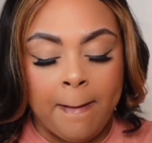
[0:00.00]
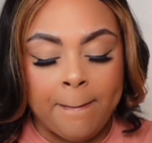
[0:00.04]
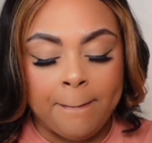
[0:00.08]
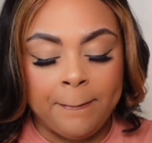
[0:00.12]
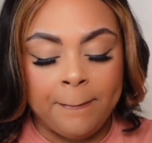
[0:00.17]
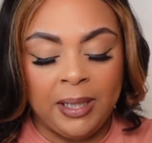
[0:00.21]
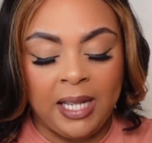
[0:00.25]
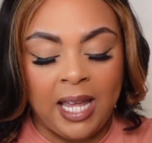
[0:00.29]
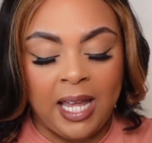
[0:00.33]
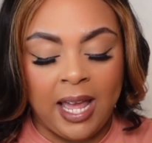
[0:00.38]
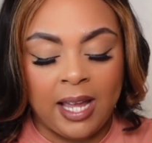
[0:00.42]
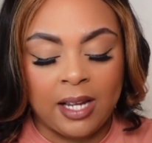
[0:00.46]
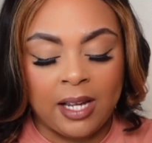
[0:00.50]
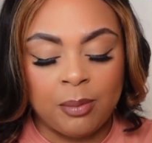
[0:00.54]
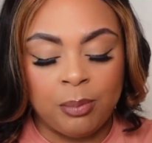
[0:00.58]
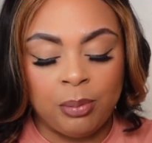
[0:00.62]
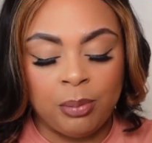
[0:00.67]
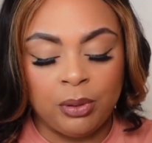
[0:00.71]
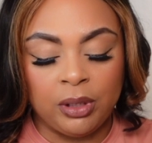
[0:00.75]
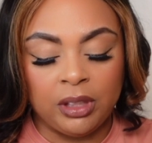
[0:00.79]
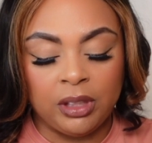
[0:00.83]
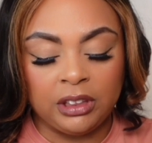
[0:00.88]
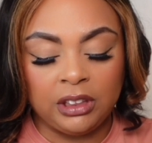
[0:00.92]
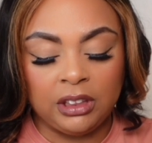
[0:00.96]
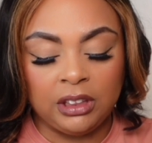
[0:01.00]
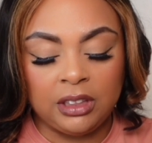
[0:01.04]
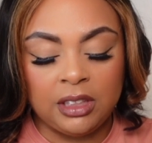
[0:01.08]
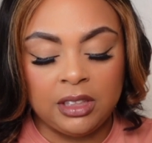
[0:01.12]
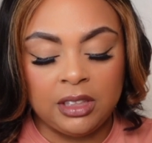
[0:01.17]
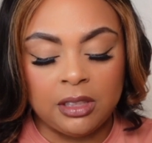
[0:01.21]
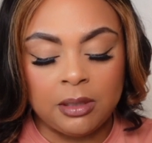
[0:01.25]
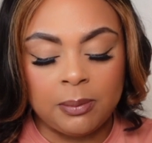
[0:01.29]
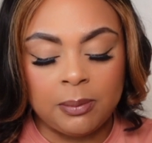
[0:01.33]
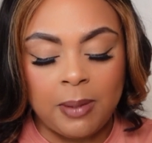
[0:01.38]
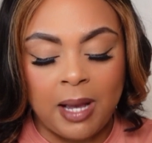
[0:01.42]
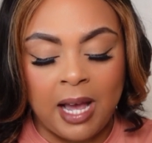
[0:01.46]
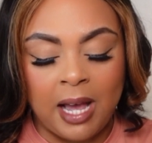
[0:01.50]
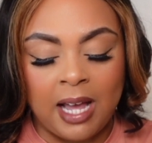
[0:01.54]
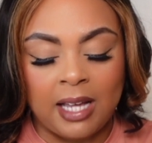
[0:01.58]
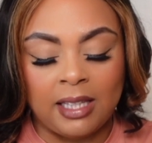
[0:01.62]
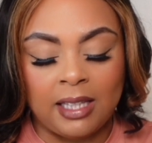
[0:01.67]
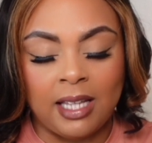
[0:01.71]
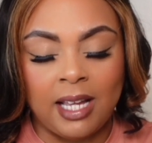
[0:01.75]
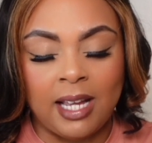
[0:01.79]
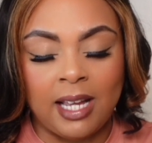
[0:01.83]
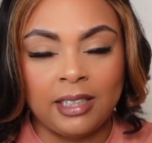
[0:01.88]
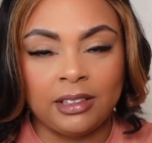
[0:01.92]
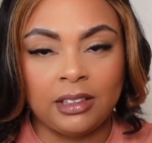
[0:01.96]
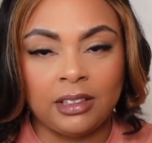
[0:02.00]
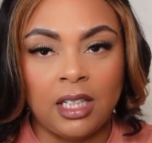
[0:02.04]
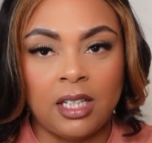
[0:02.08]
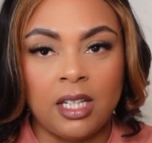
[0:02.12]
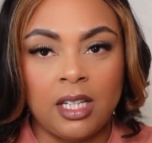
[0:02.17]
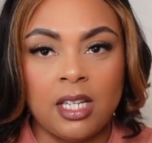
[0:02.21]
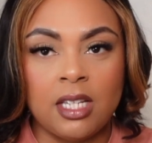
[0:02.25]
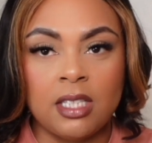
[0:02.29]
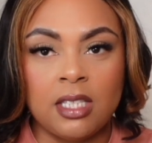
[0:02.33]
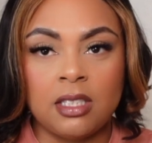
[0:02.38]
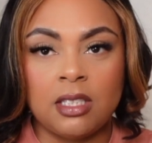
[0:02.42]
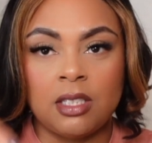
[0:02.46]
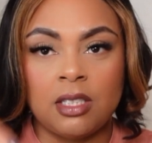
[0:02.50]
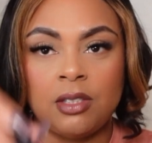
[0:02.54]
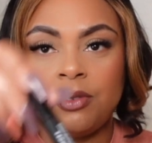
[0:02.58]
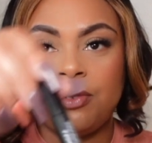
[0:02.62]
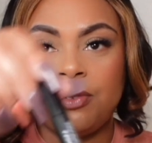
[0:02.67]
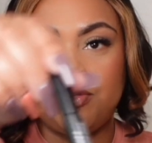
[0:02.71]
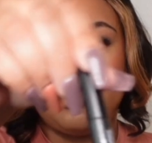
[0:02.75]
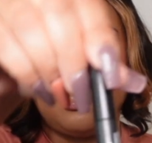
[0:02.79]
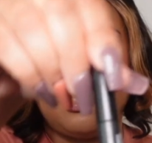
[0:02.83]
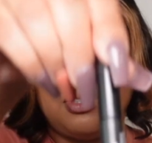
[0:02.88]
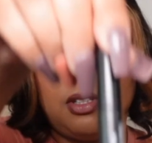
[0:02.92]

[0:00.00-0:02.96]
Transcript: Black Brush Tip Eyelash Adhesive.